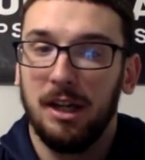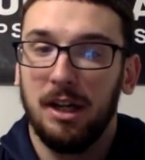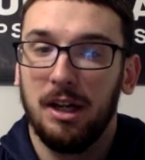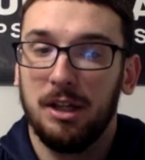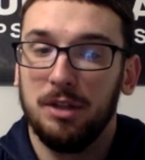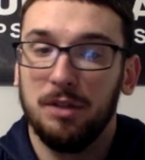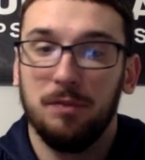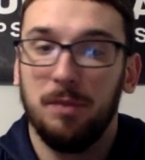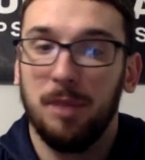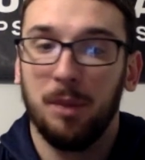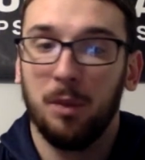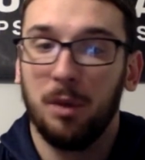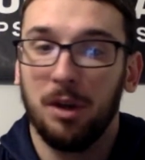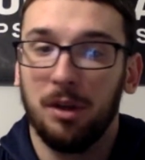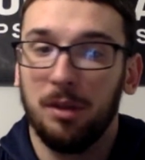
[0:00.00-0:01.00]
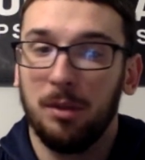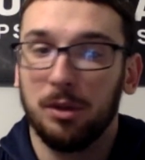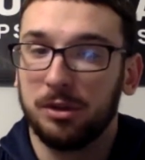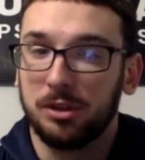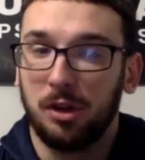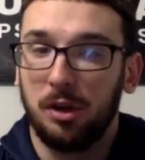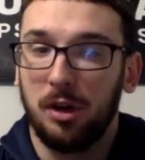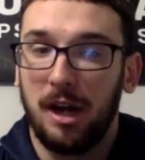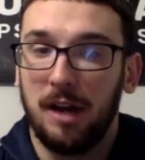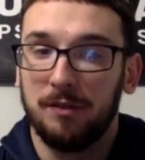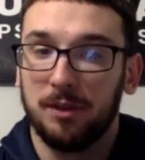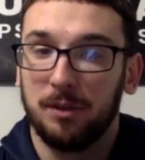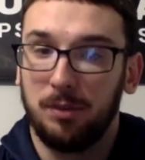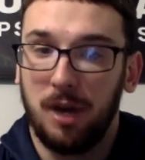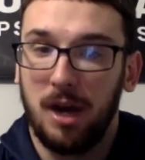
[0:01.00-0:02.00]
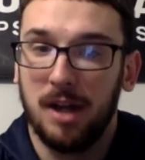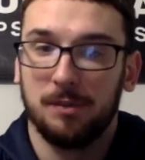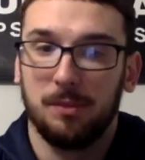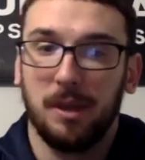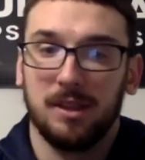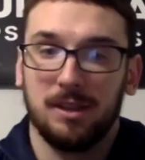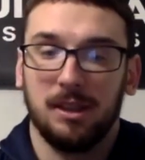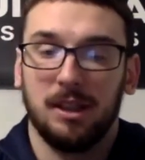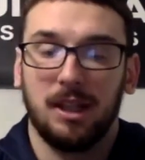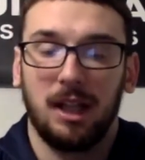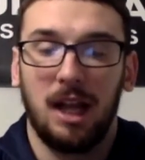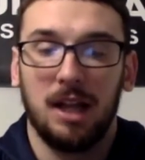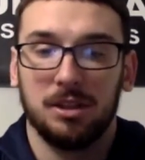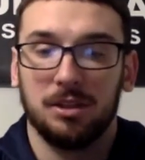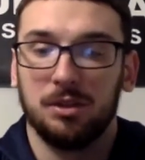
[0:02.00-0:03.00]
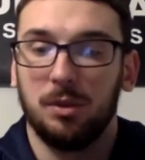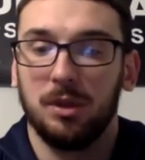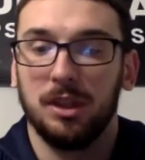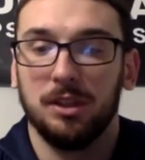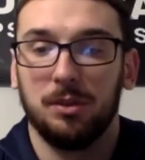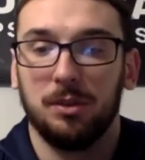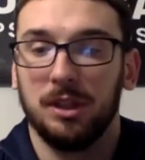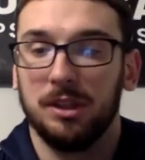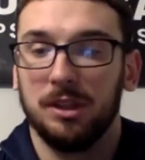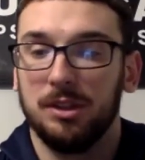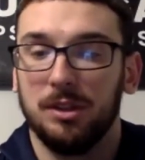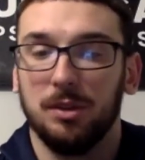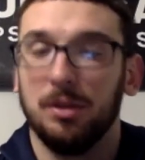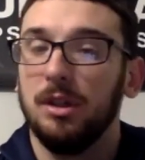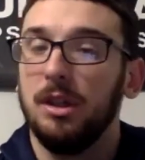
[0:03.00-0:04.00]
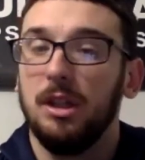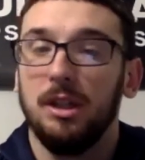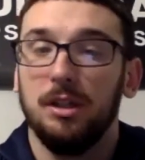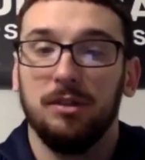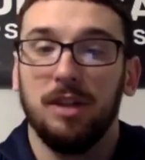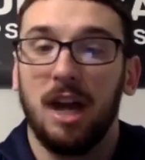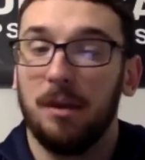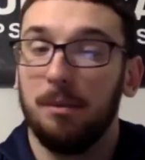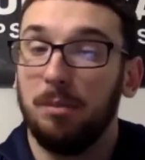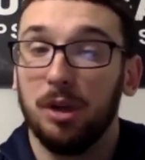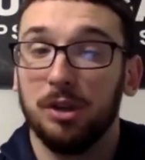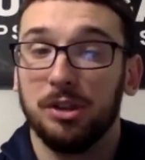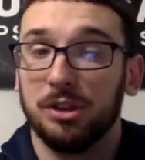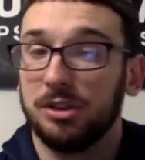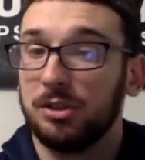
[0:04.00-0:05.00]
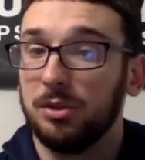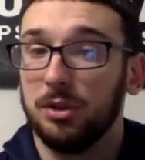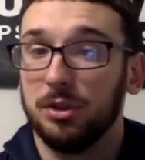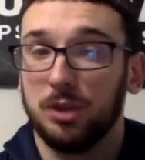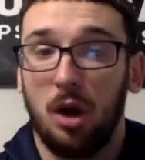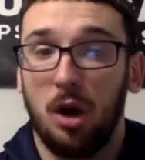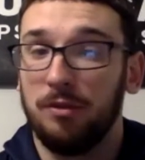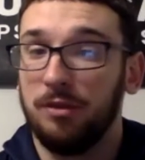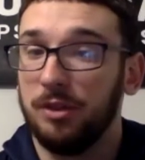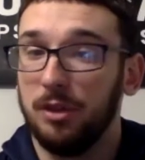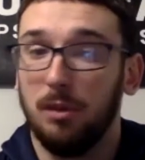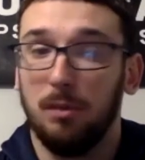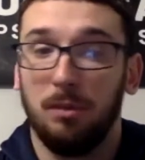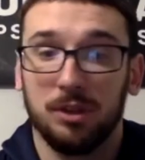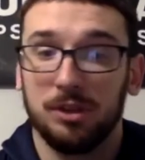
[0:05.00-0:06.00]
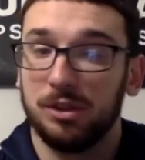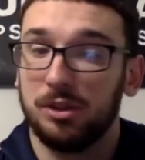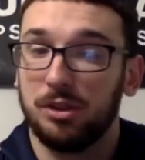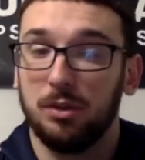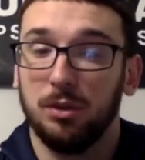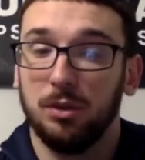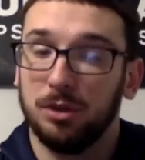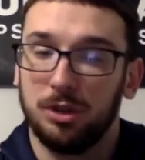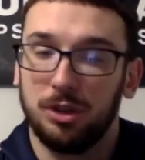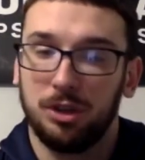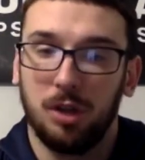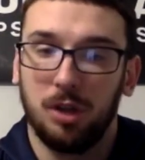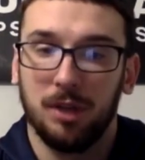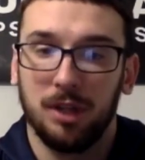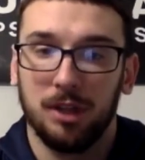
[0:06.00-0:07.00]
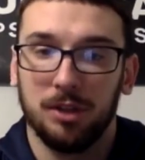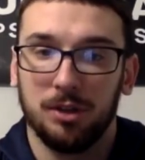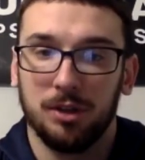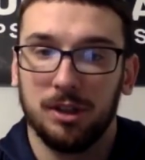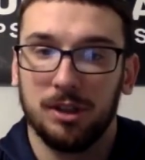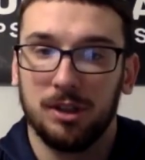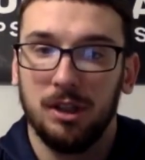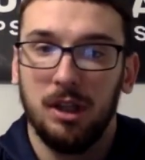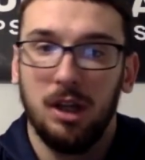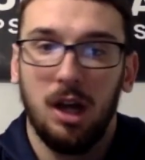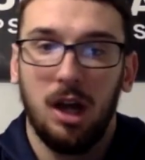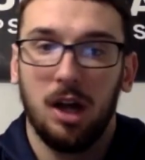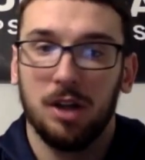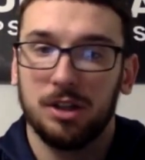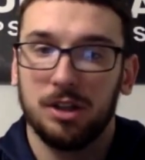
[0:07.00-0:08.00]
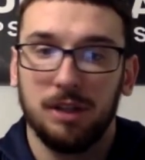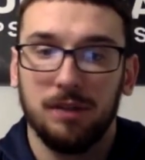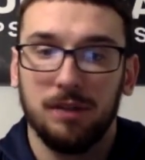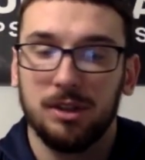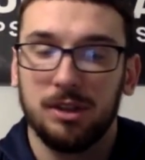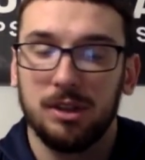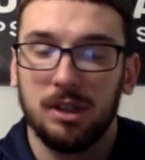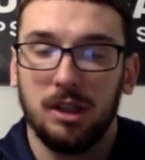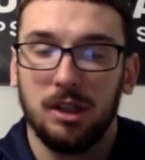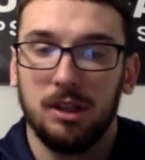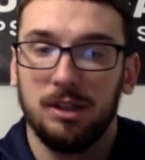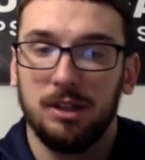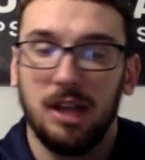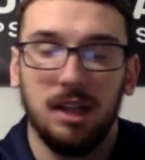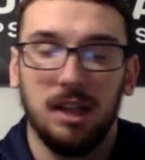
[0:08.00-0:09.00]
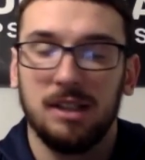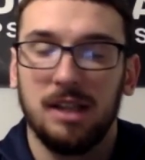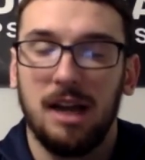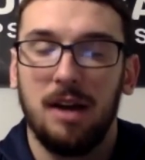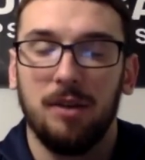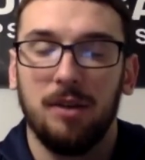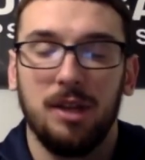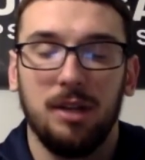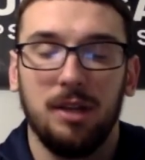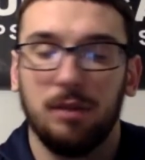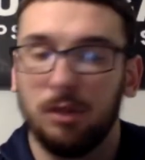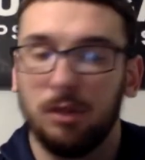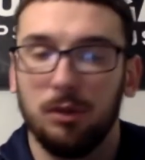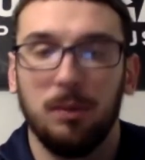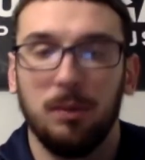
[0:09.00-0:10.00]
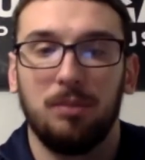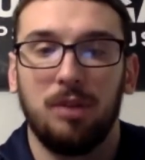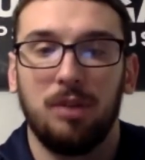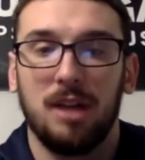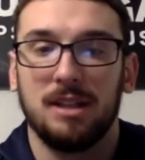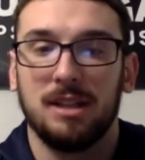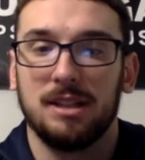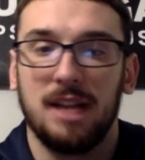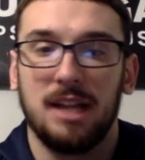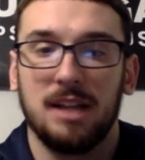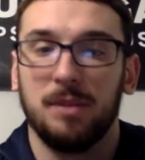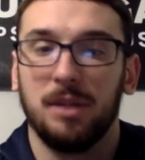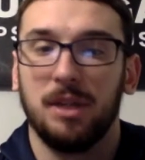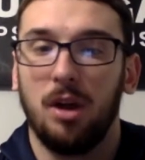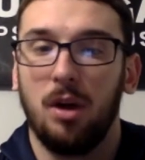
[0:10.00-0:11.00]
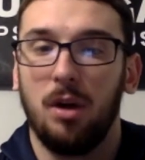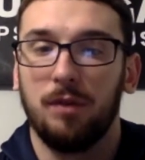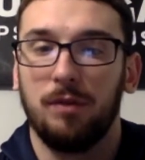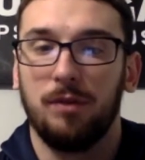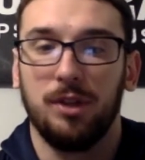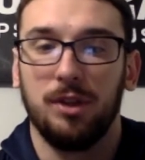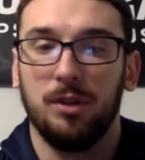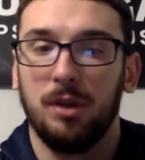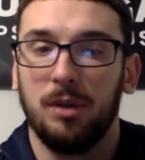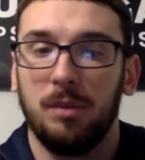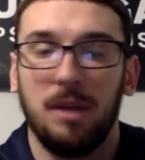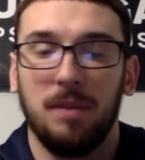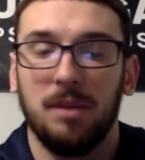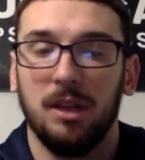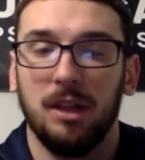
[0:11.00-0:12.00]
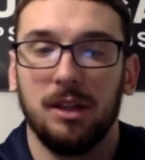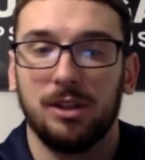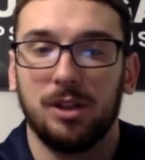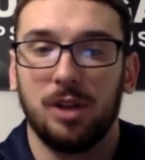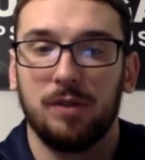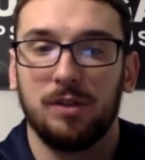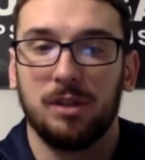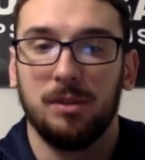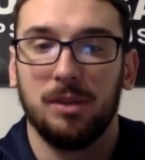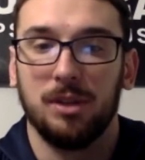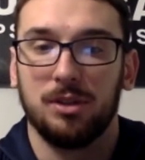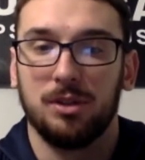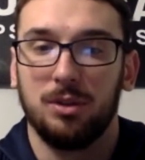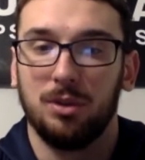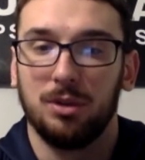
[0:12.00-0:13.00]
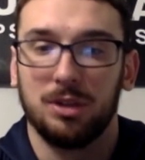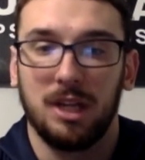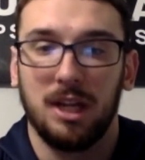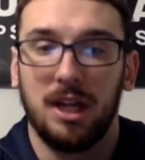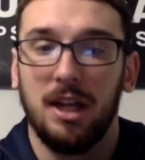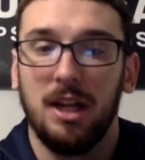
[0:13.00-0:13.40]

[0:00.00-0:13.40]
you've been one of the most sought after prospects in the class of 2022. You got a bunch of schools offering you, a bunch of schools showing interest. Yeah. Tell us how the recruitment process has been going for you, and maybe list off some of the schools that